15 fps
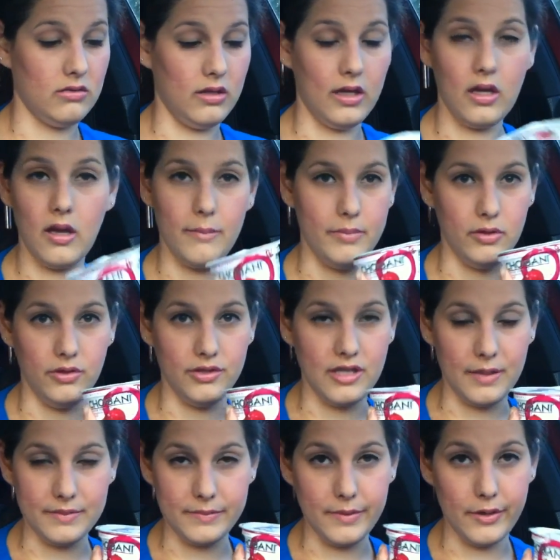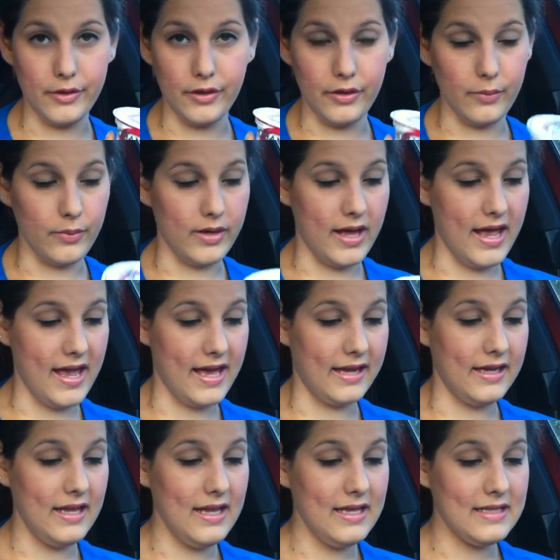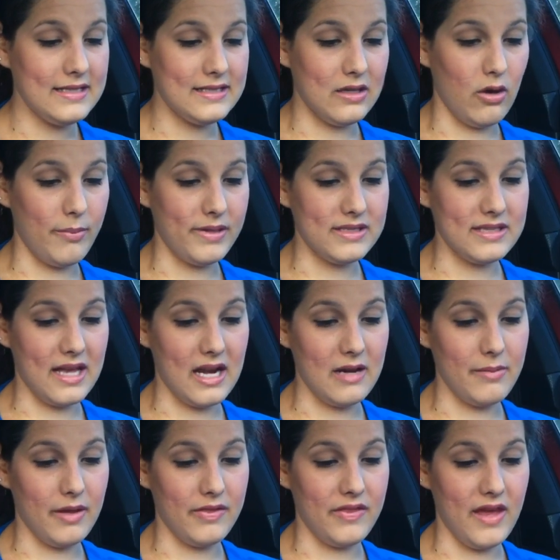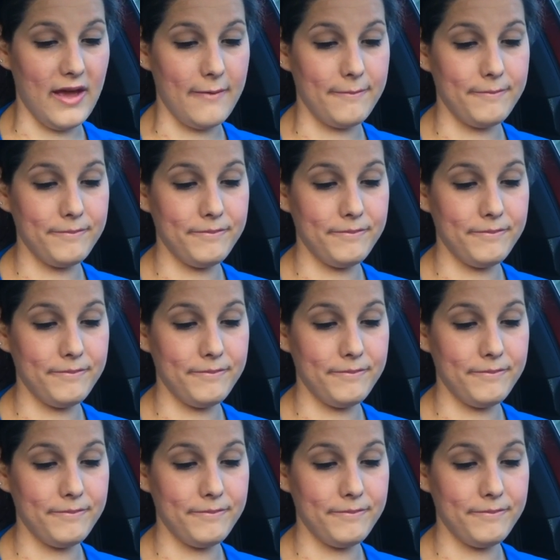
like a billion times better than the one I had, so I'm excited about that.